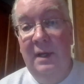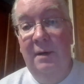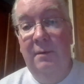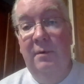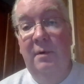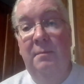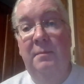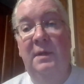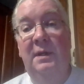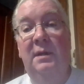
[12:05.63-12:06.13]
then
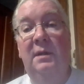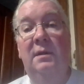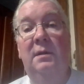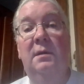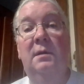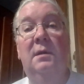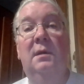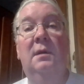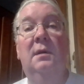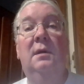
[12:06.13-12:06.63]
it would
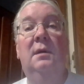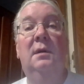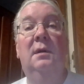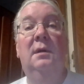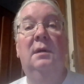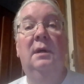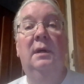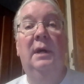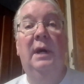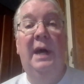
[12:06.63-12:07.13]
be
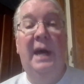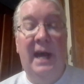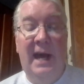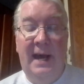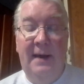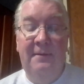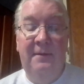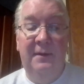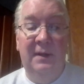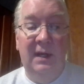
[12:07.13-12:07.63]

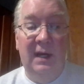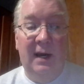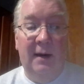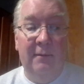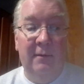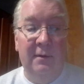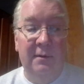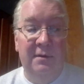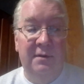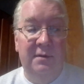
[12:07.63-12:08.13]
half the
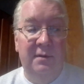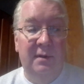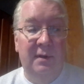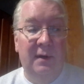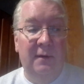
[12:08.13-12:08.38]
average.